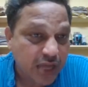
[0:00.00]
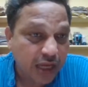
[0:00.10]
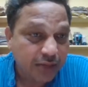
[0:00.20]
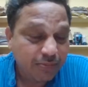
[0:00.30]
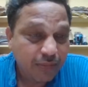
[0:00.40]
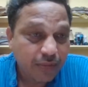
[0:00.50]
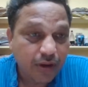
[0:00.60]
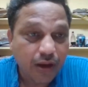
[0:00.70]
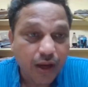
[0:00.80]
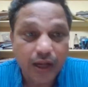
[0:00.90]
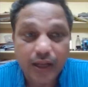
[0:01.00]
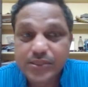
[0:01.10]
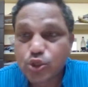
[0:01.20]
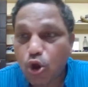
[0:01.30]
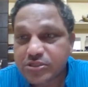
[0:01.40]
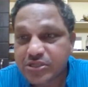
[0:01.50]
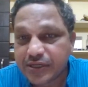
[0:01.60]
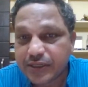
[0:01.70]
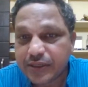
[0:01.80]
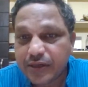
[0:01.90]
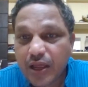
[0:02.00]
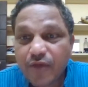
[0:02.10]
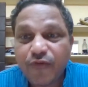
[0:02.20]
time, it is costlier.